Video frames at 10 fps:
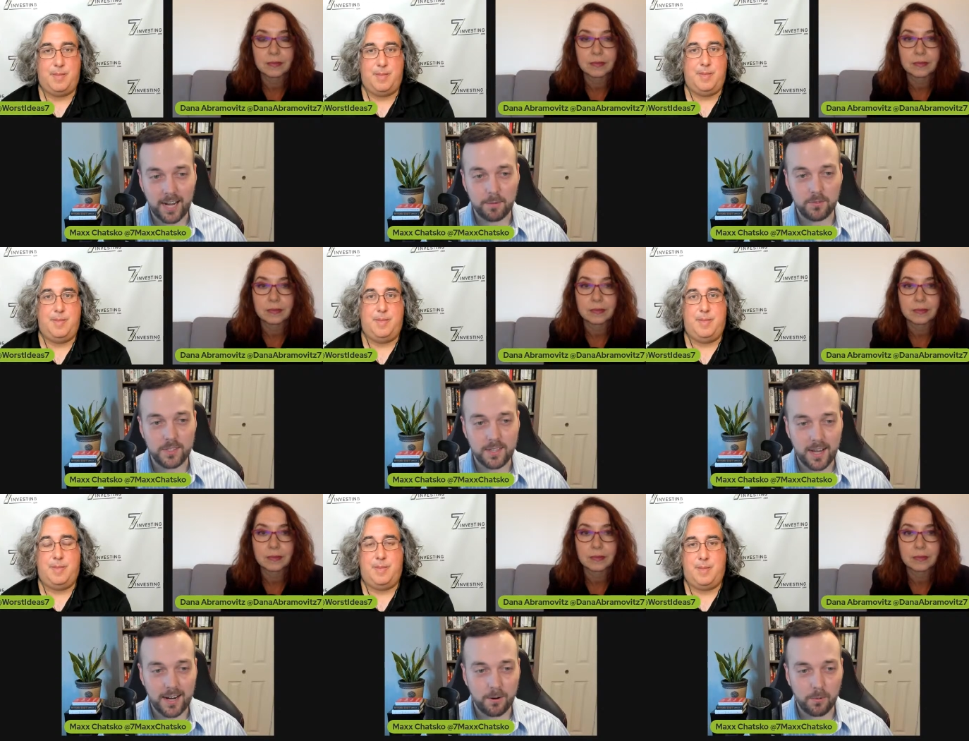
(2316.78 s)
Speaker 1: time of the
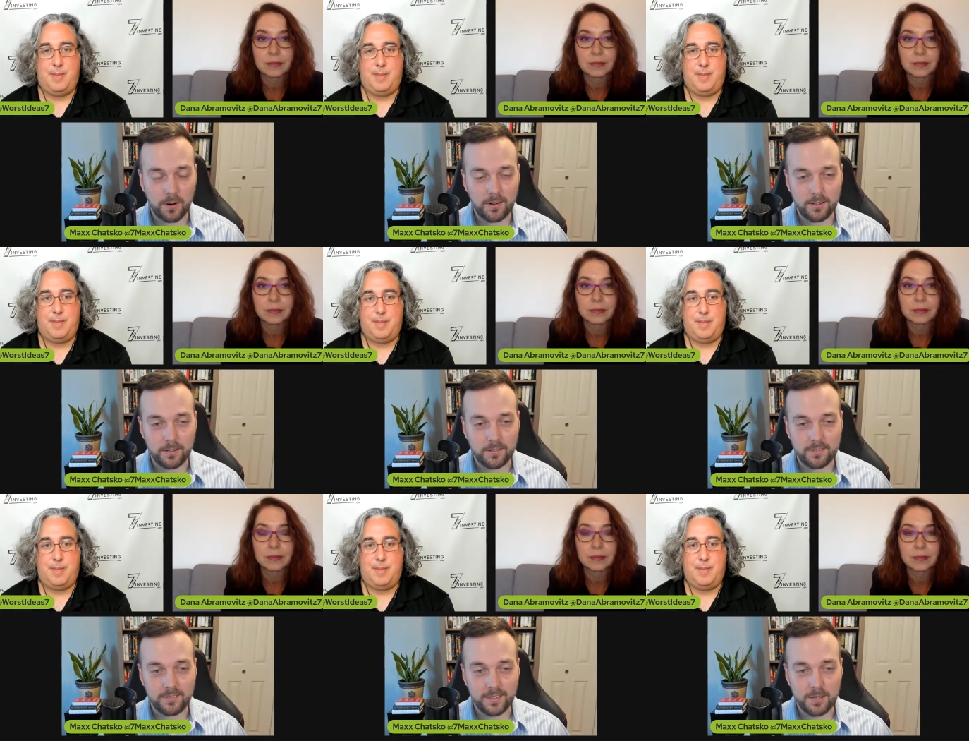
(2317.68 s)
day or where you're
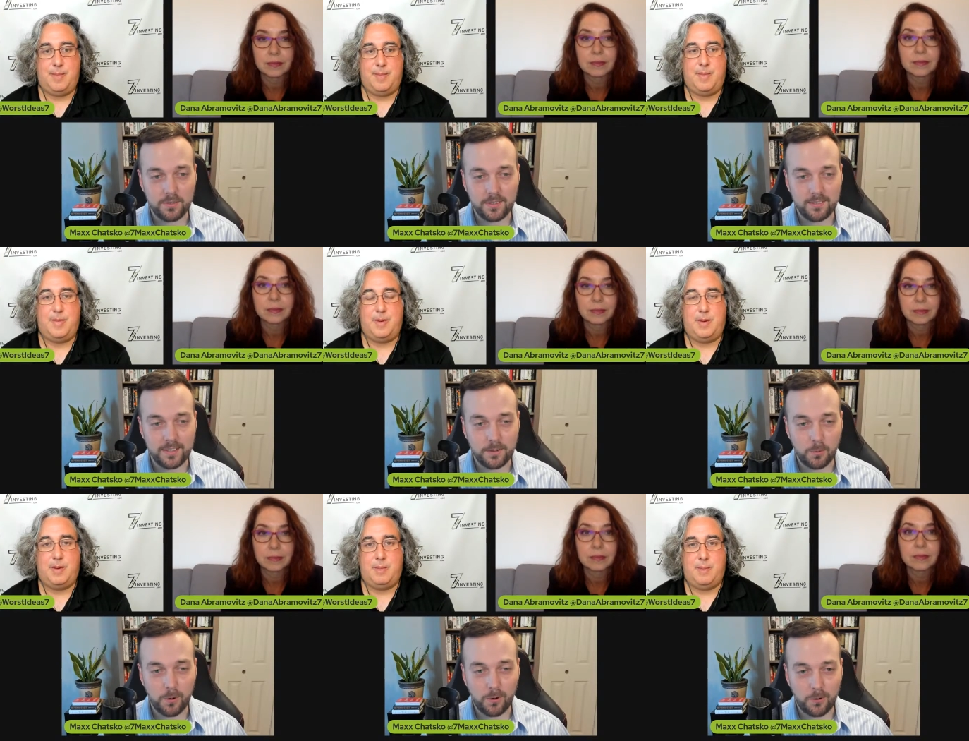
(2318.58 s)
living in the
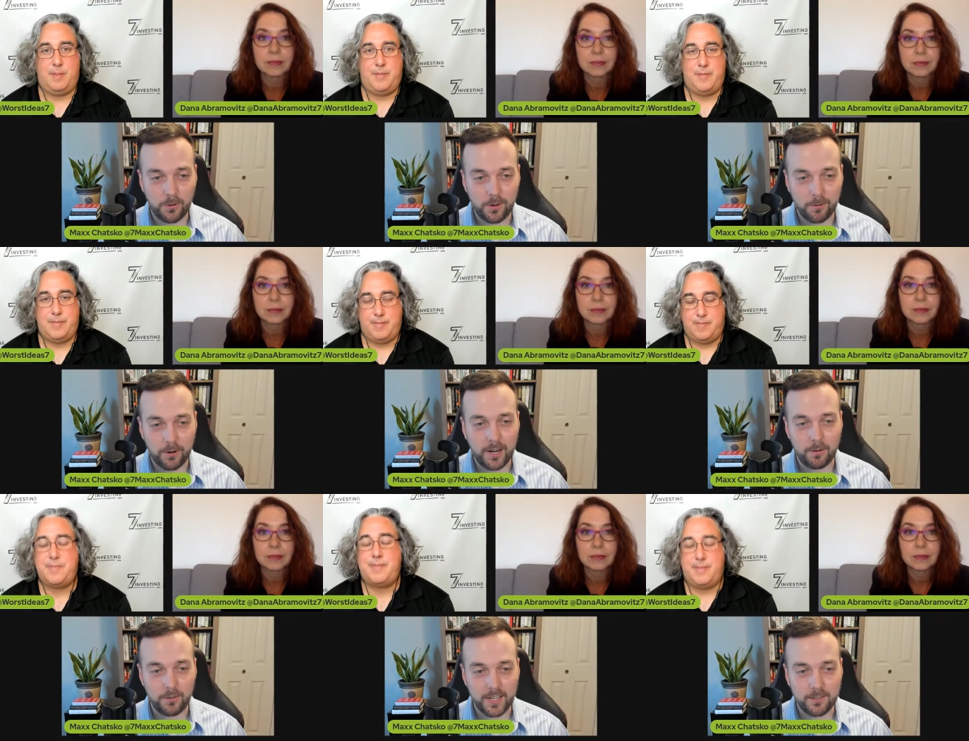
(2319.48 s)
world or
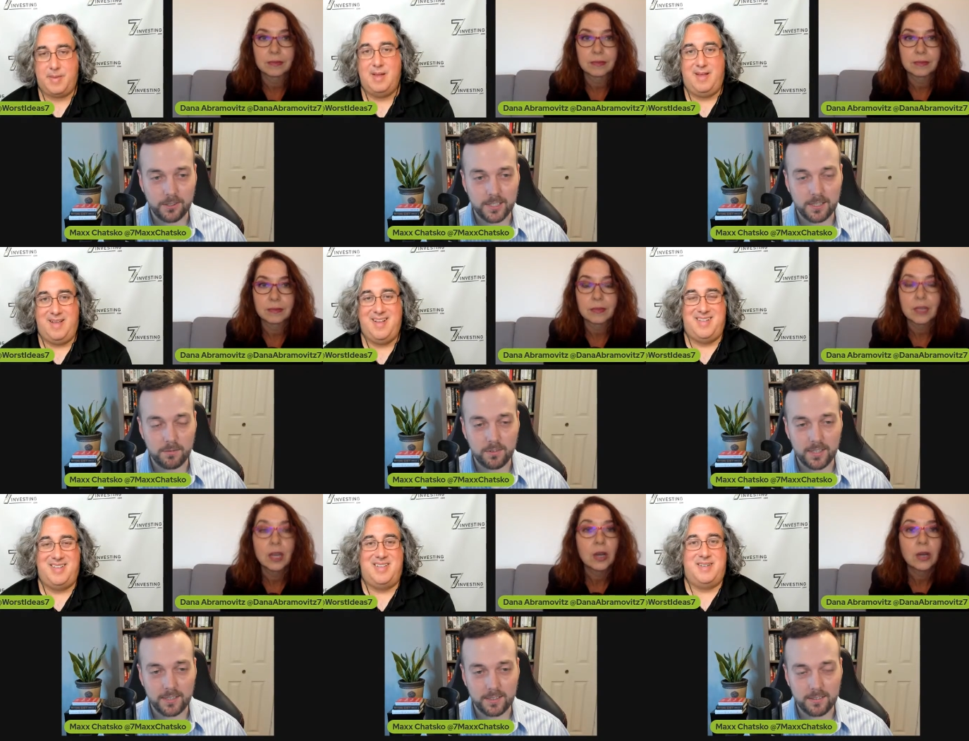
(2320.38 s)
whatever right there's all these different
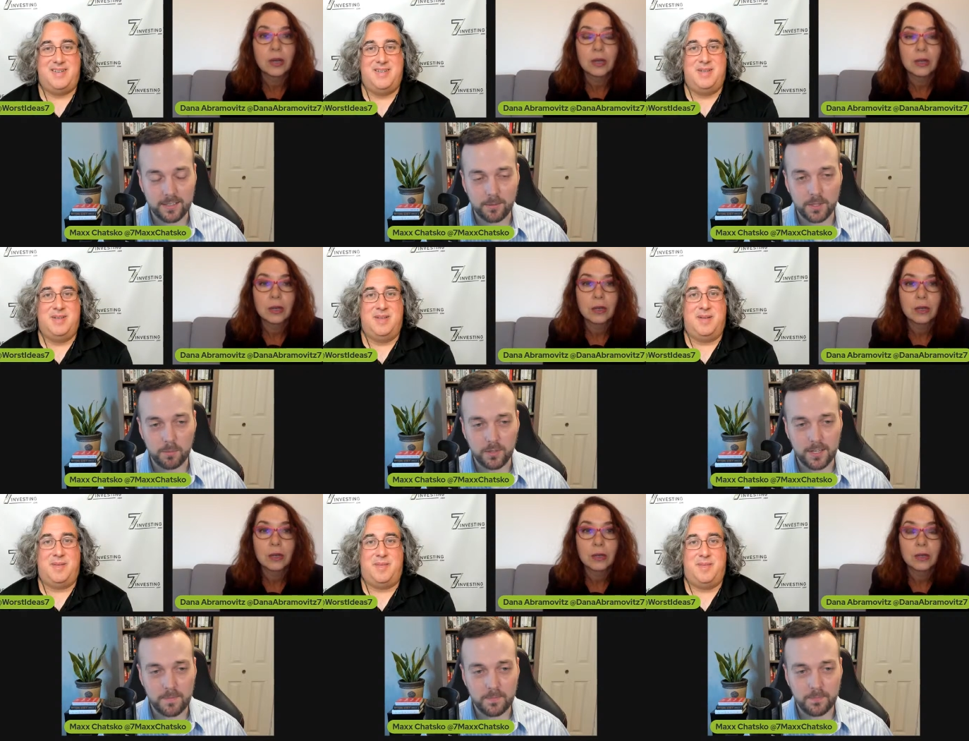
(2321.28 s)
things that come into
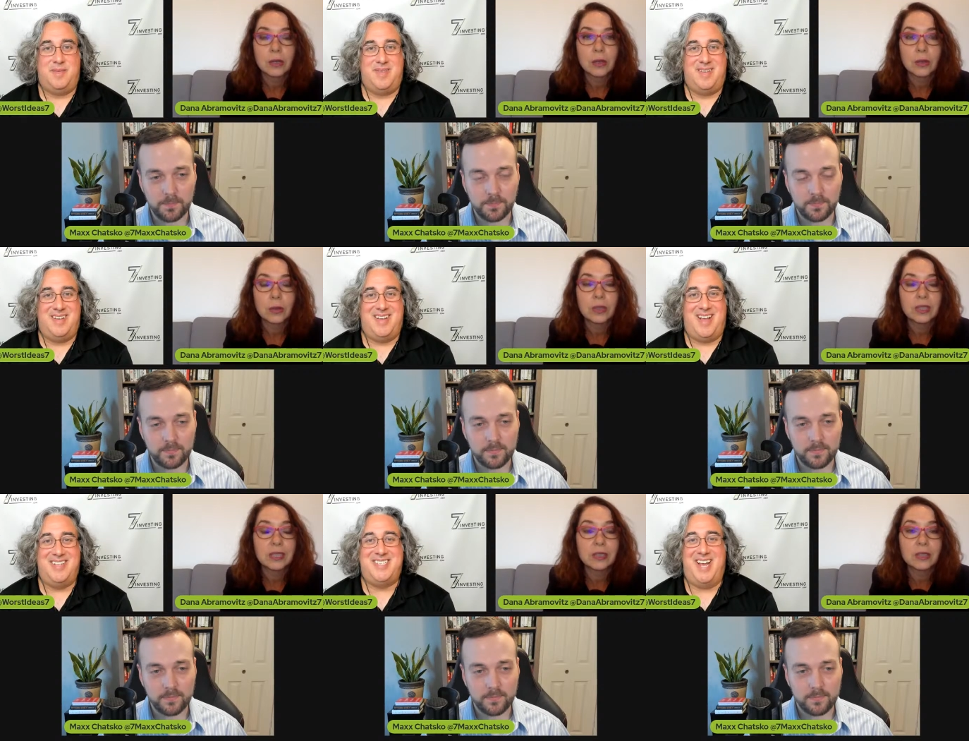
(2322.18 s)
play
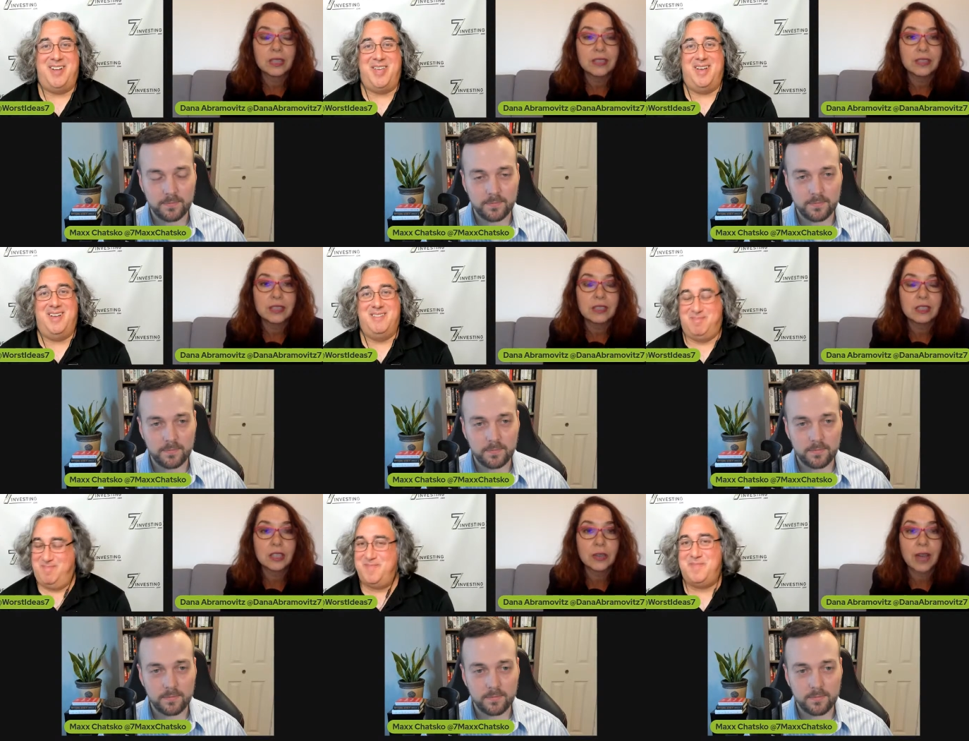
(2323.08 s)
Speaker 2: or or even
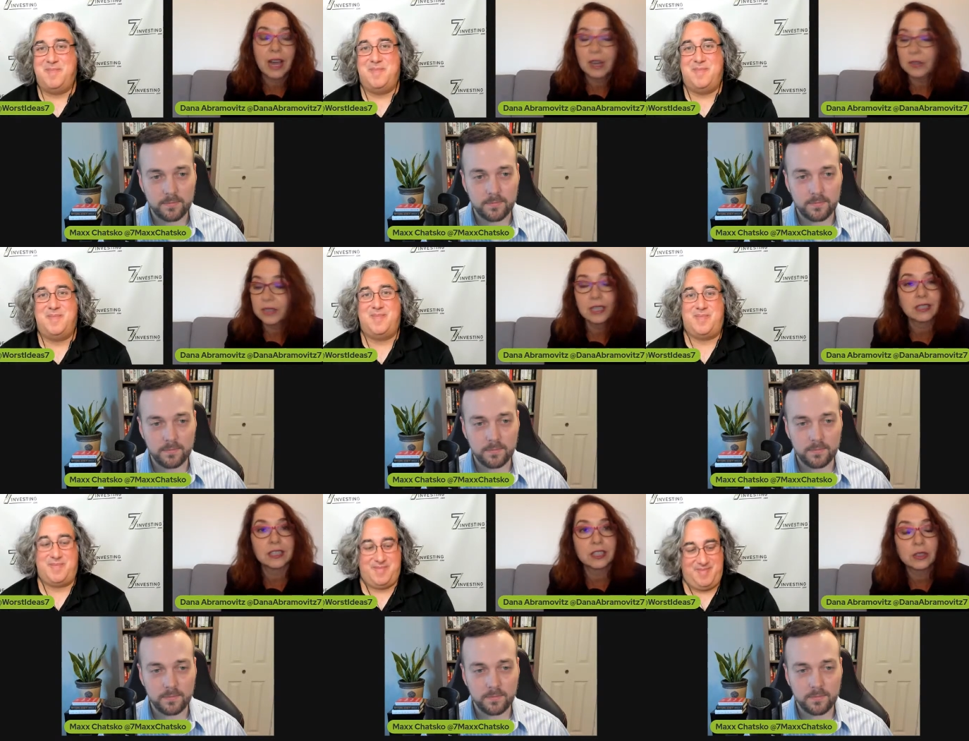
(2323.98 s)
you know how
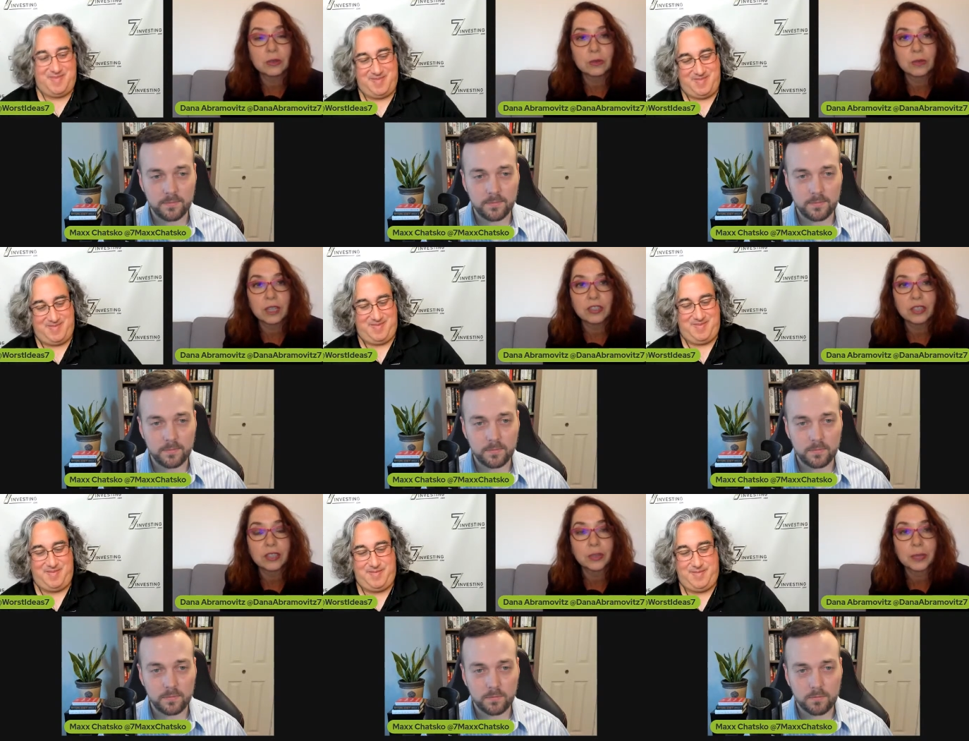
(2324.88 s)
tightly you
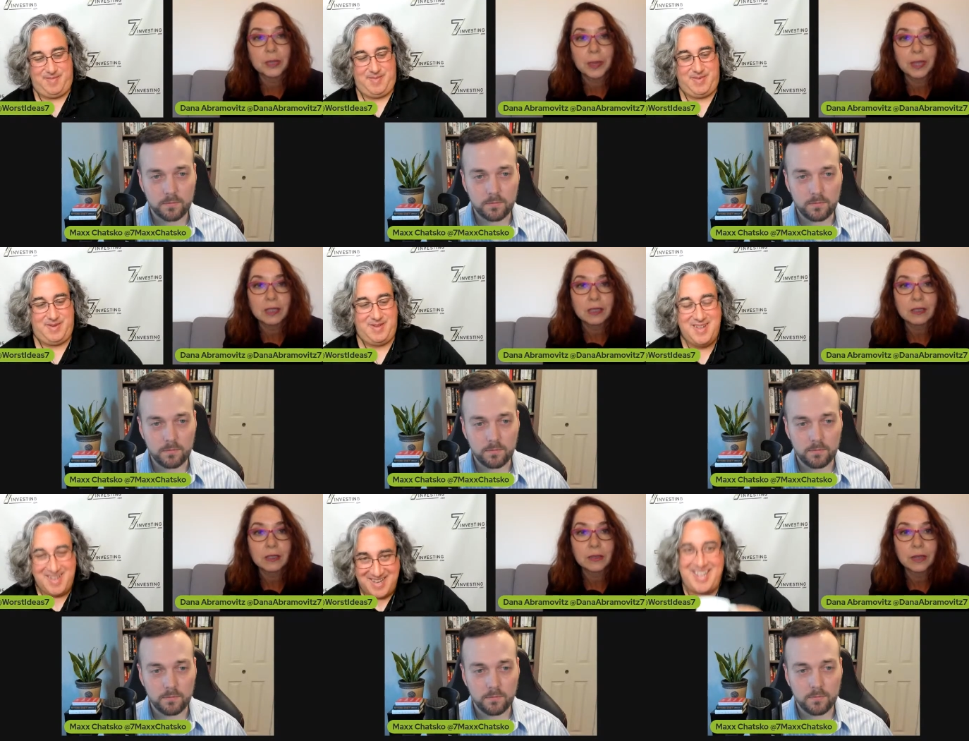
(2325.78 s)
adjust the
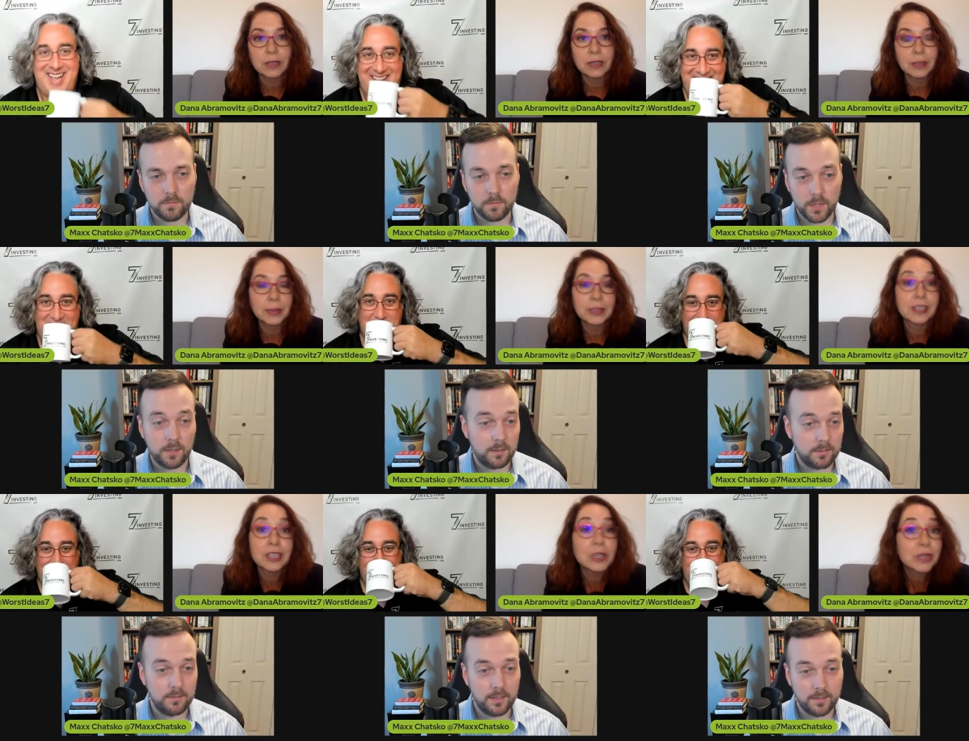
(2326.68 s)
wristbands right i mean
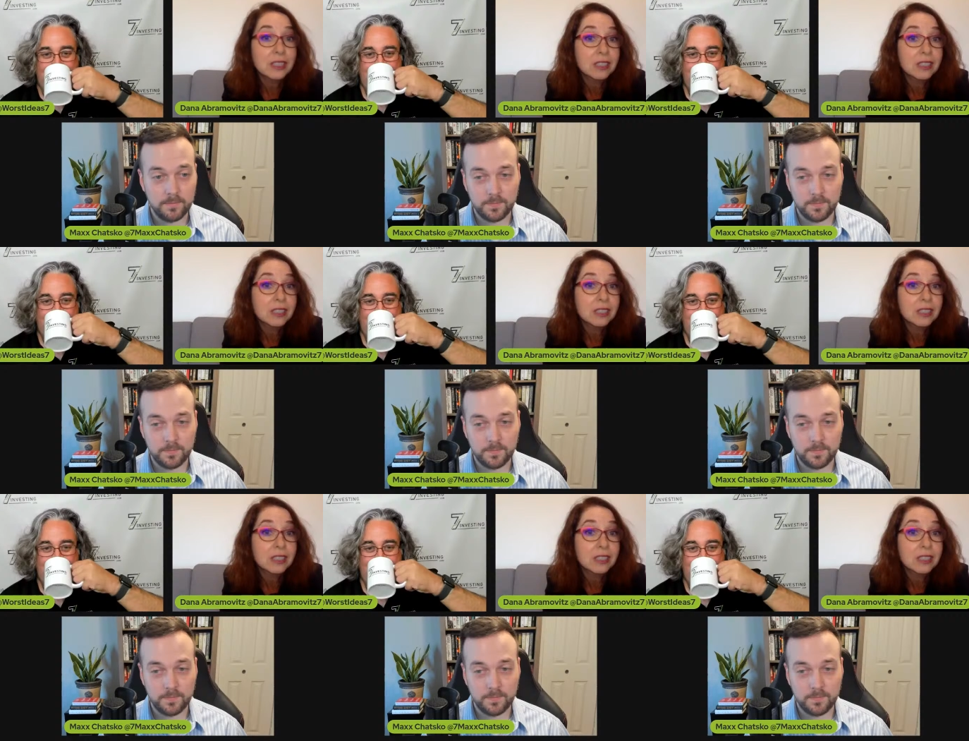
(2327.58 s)
you know